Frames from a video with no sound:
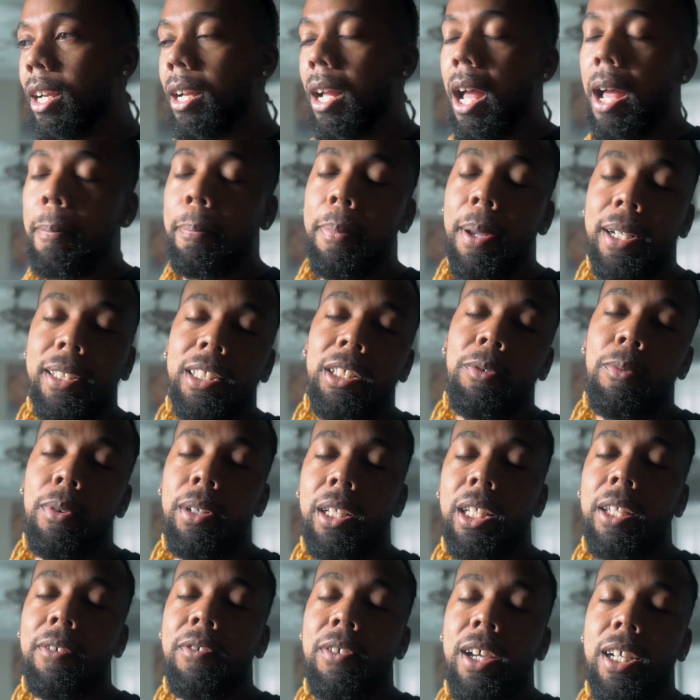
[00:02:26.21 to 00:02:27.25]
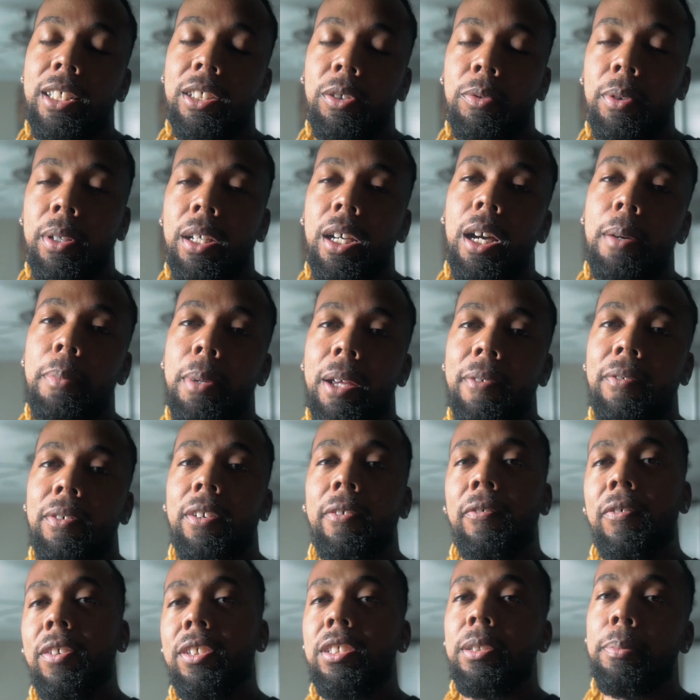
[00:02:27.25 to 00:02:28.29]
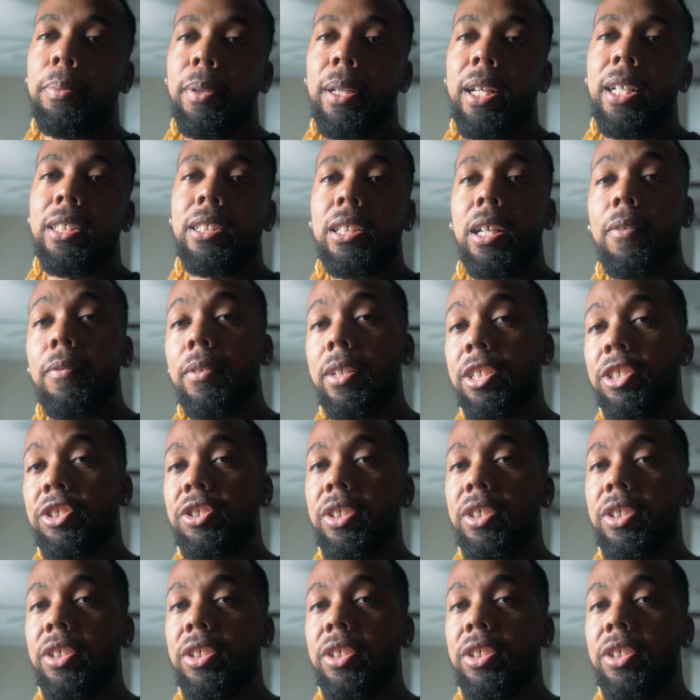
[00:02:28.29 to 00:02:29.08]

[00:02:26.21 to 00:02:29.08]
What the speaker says: I basically want to give you guys a quick update for the future plans of this